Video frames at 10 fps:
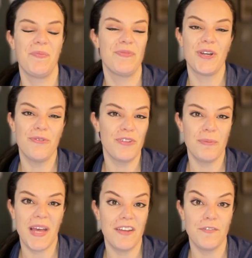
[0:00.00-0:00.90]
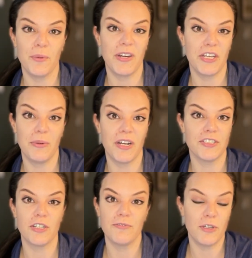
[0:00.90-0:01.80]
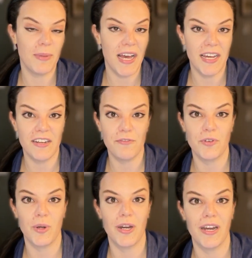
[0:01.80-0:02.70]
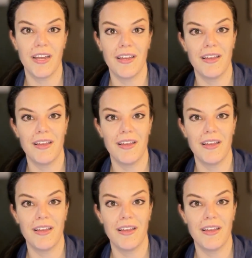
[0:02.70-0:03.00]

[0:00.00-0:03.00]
Don't feel bad for where you are. Don't feel bad for